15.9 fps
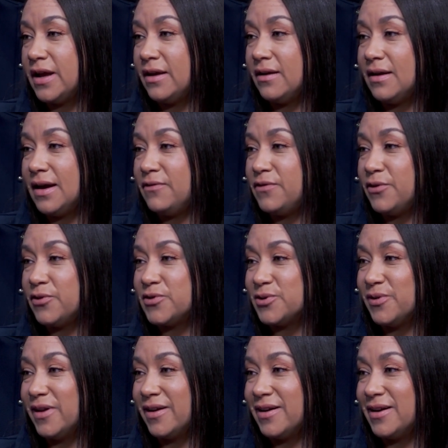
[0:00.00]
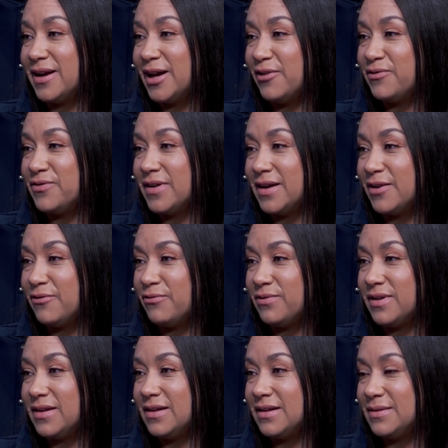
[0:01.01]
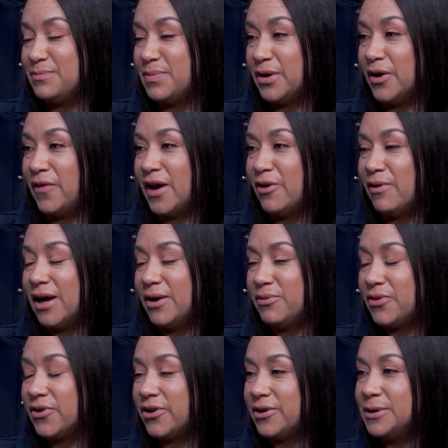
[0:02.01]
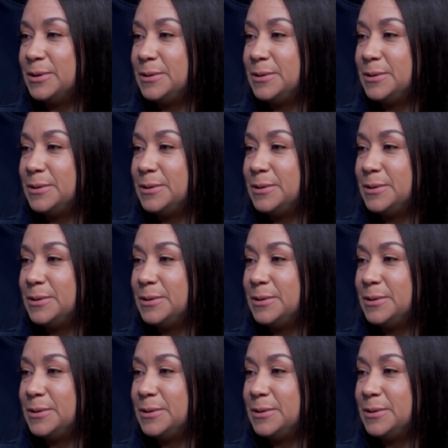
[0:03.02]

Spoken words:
and I feel so lucky to have been on that ride with her.